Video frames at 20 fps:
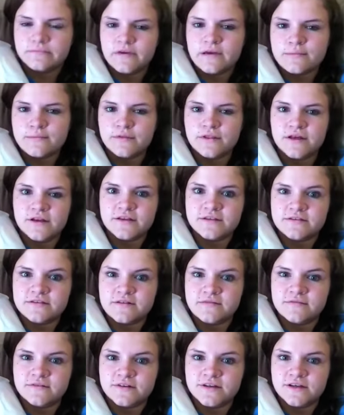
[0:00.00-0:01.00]
My blood has
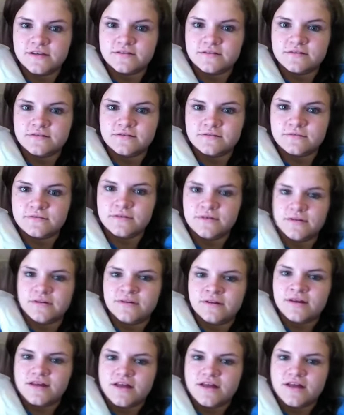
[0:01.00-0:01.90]
never tasted so good.